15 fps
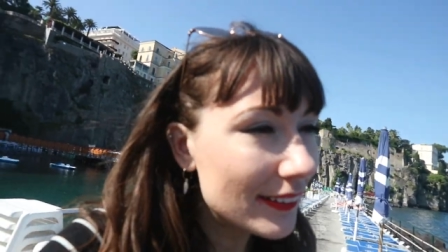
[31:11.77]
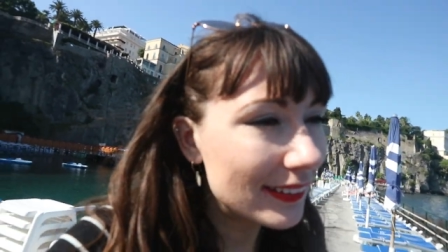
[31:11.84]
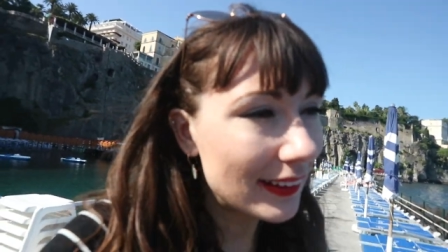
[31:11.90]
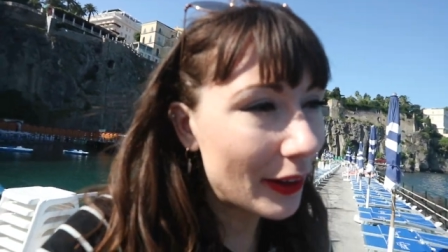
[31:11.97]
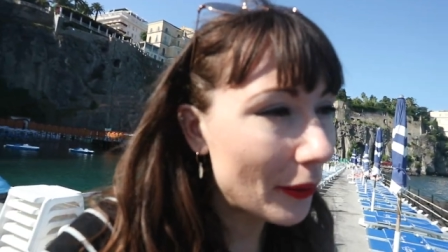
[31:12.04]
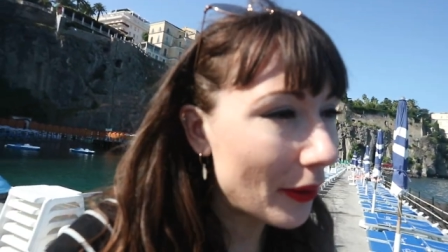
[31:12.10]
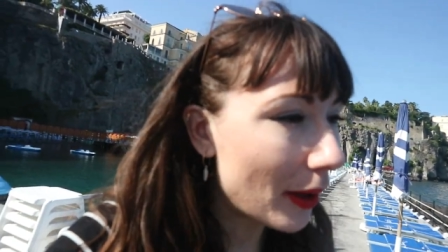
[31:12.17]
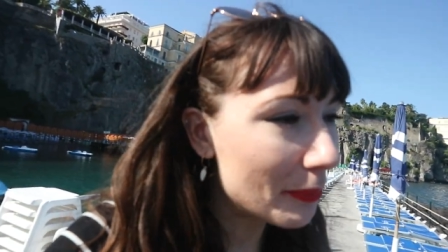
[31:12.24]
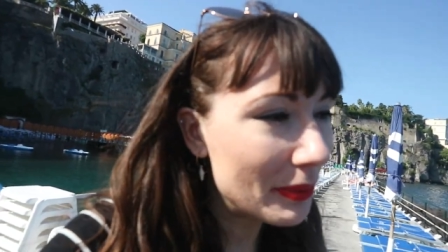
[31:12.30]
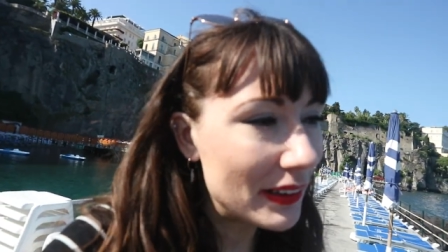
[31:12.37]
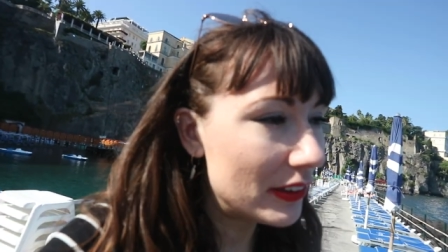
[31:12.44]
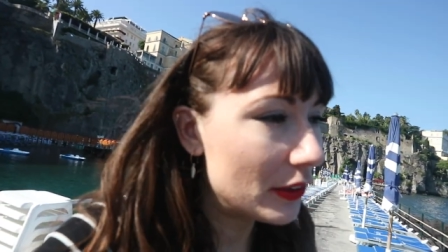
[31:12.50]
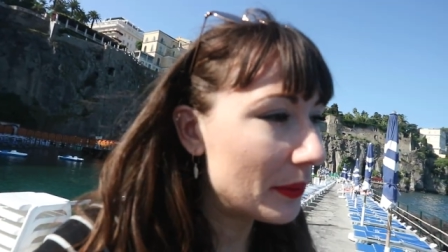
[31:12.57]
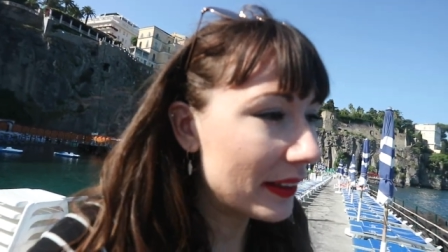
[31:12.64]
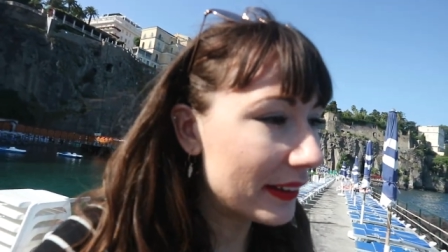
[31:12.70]
So I'll be
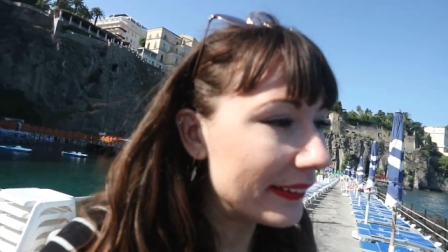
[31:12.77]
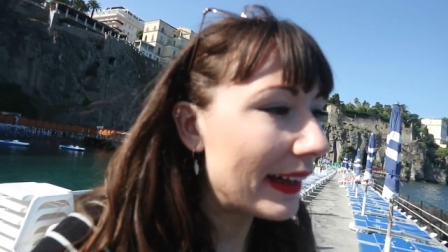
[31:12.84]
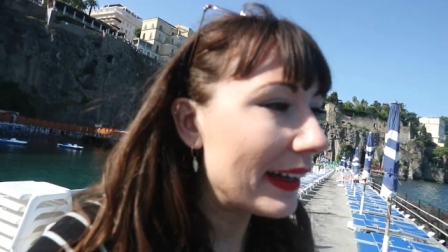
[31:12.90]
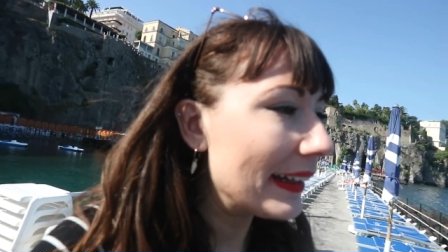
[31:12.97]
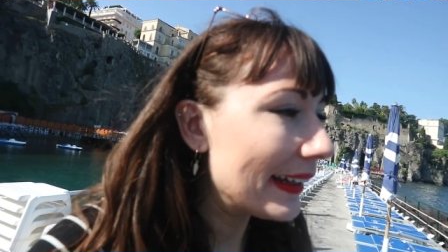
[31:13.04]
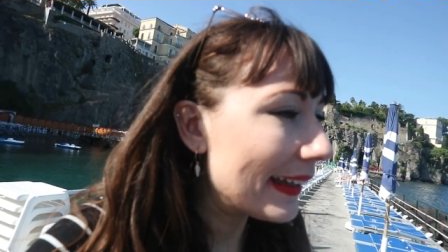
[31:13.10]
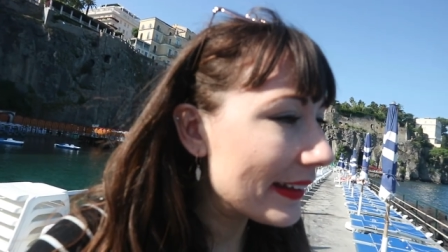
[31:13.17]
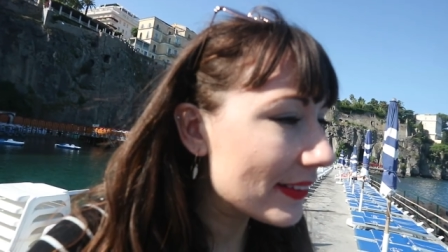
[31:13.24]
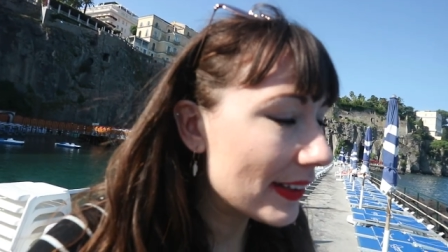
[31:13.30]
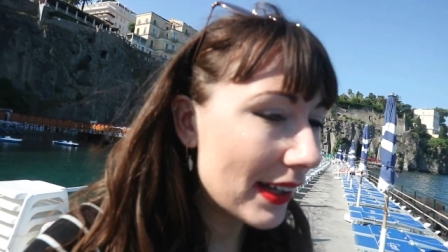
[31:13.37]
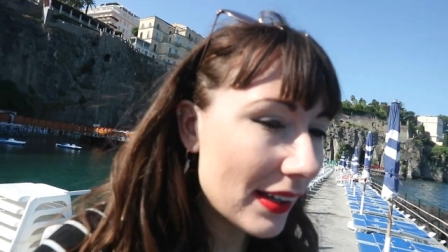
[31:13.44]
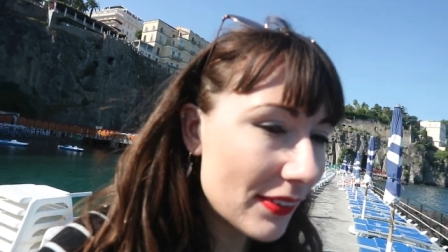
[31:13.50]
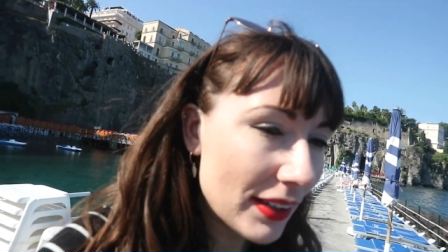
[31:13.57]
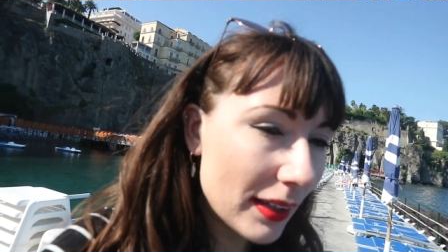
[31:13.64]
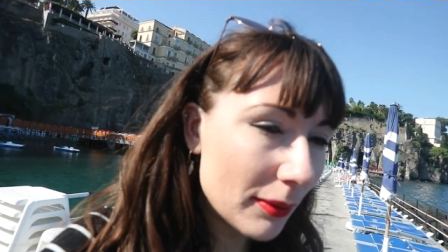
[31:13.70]
doing that later.
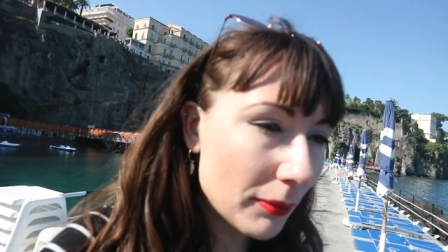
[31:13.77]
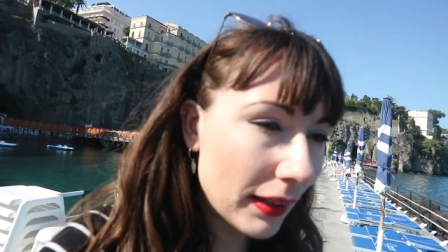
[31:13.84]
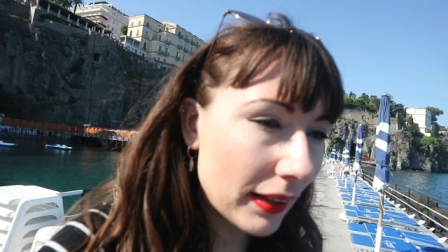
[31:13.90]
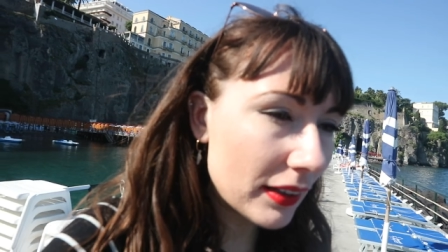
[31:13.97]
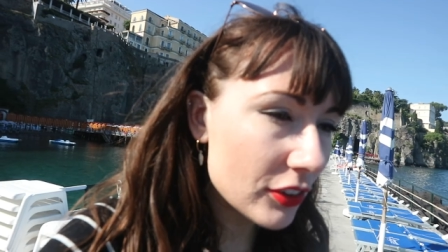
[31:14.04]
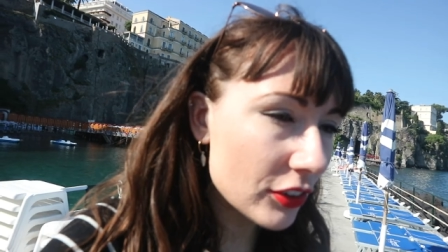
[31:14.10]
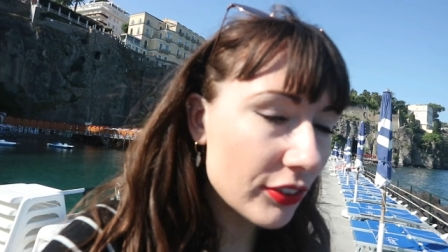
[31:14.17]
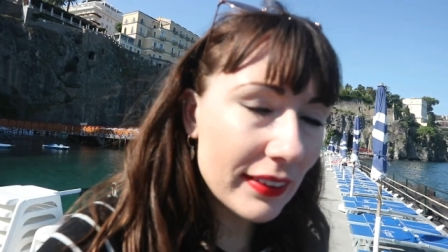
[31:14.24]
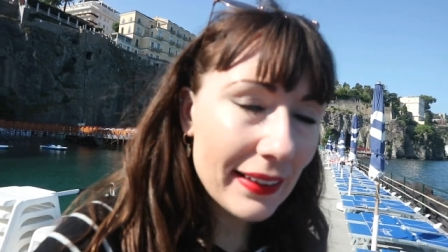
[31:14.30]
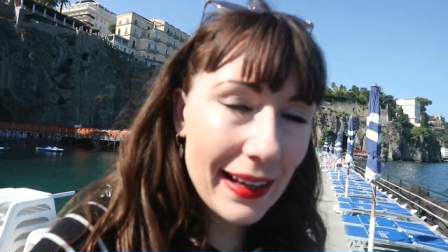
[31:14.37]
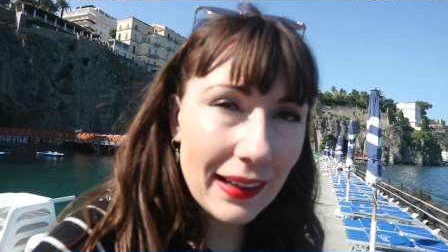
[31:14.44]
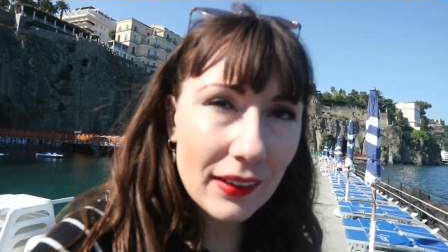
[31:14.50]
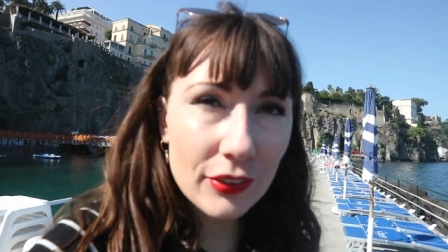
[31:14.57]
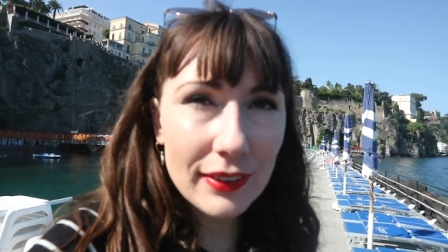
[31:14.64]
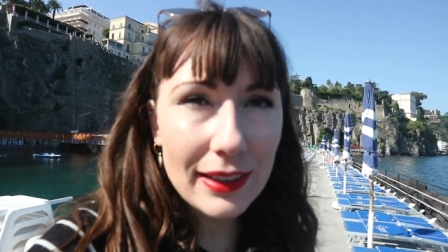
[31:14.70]
I think I'm gonna just
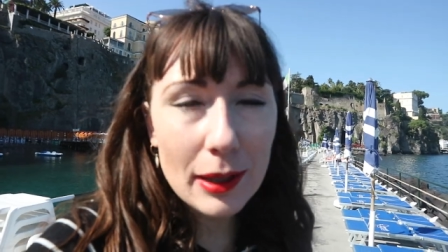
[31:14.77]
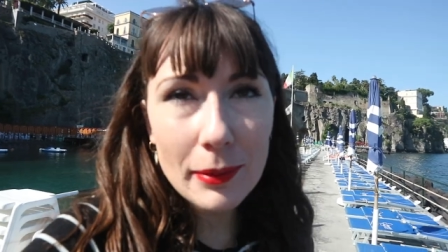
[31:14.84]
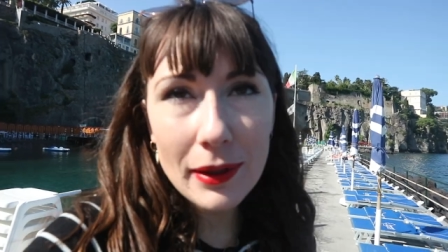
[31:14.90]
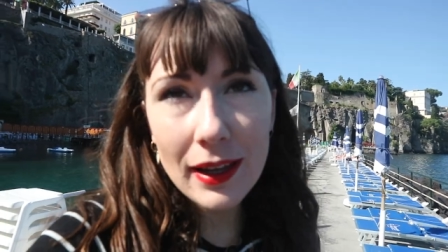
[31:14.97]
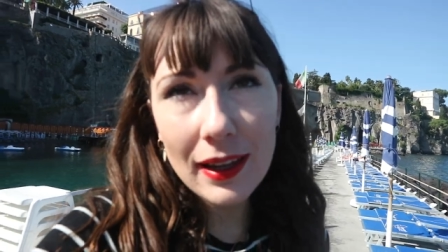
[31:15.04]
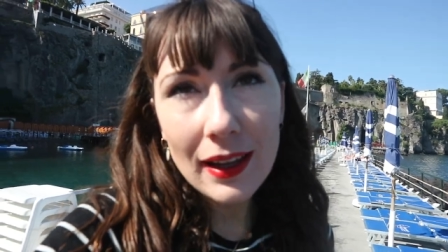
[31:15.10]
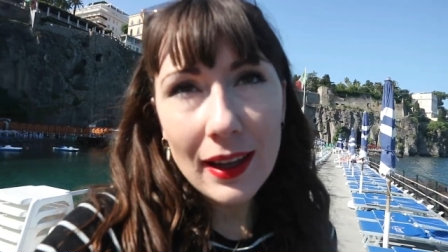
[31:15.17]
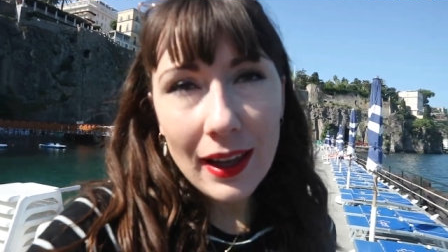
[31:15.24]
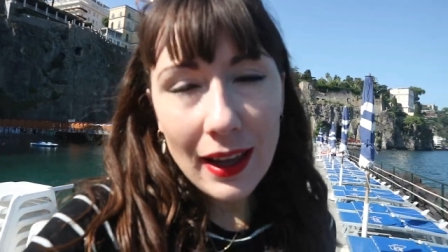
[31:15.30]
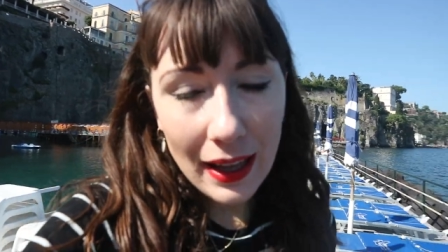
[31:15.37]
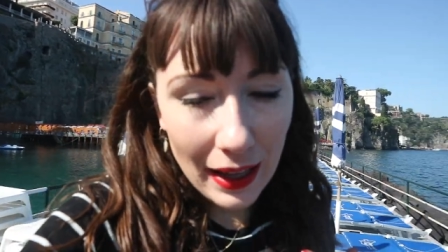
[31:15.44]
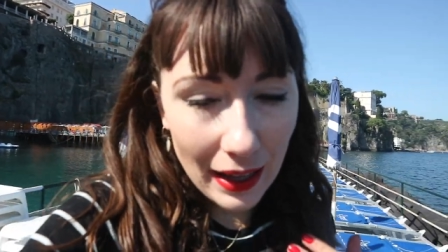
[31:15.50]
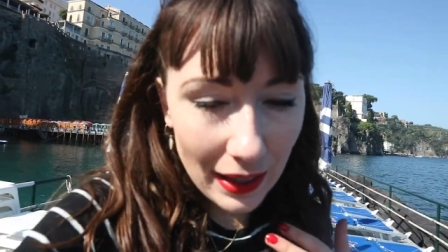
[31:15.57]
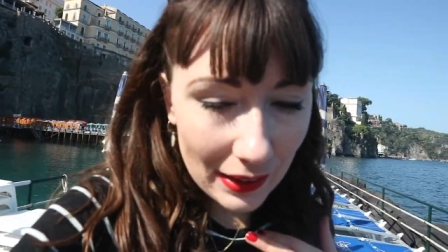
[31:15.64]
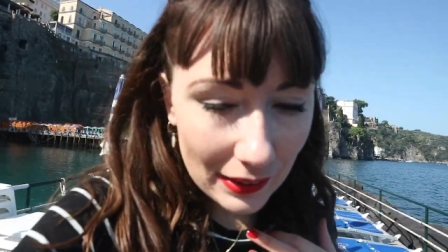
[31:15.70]
relax for a little bit
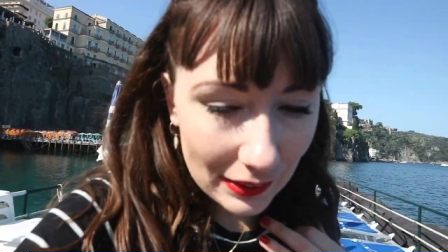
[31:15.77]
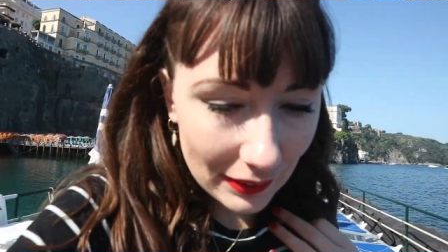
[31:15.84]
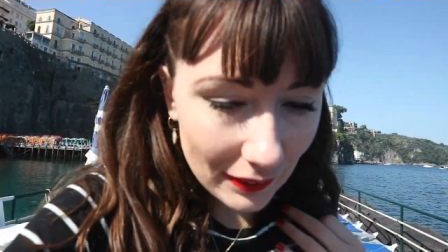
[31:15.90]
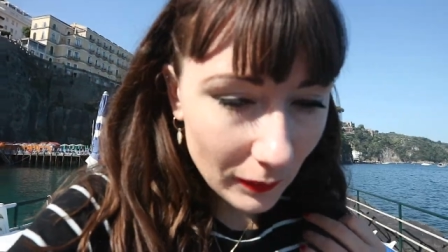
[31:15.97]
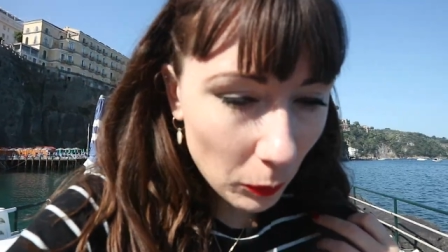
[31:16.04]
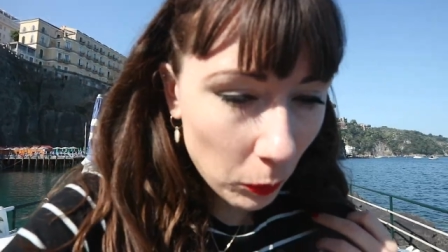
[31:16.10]
and